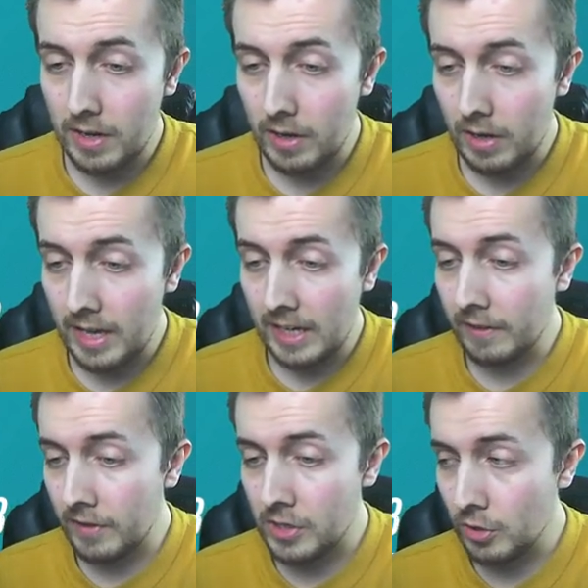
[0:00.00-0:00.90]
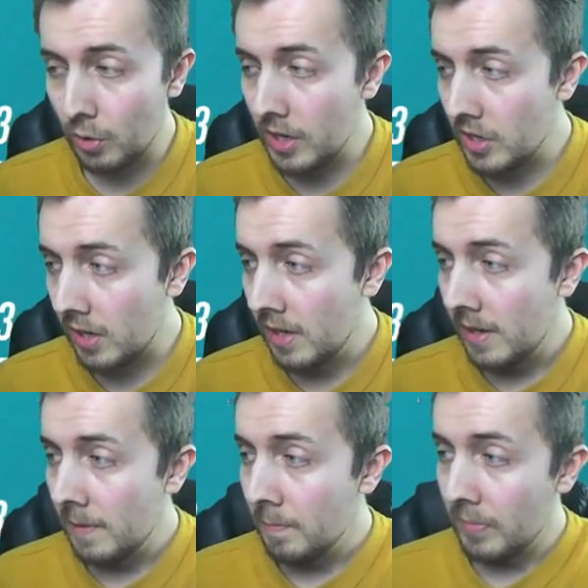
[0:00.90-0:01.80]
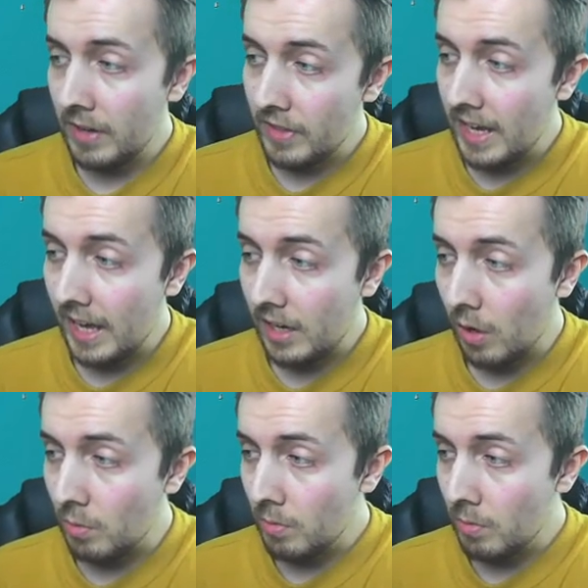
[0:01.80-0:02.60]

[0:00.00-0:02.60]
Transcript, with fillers: uh, England versus Croatia. If they get a goal,